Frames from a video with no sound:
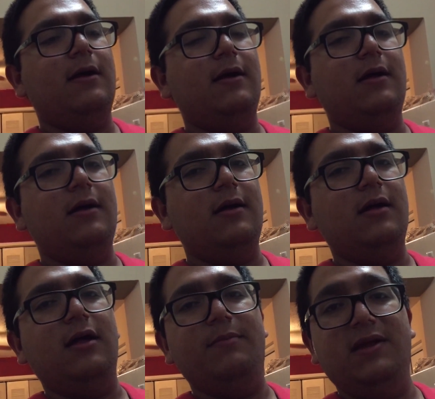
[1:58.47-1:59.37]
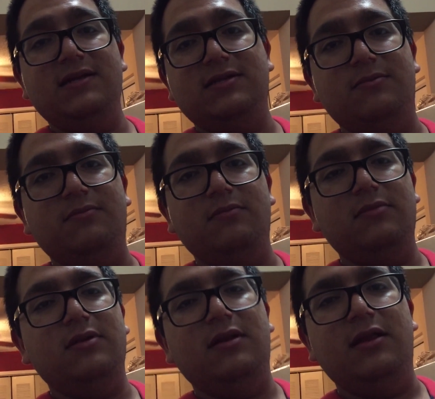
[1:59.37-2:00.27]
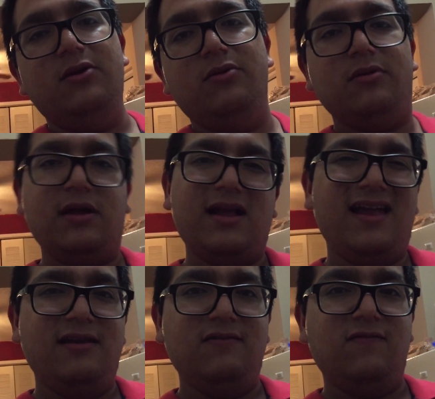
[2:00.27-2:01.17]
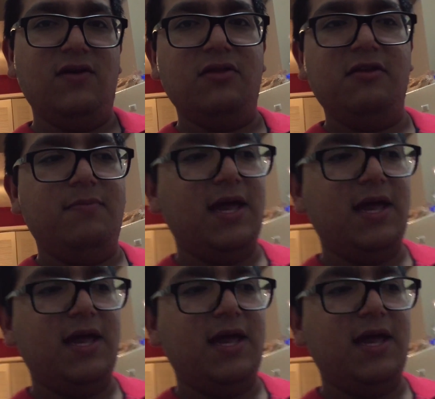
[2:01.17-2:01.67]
I'm making some little kind of healthy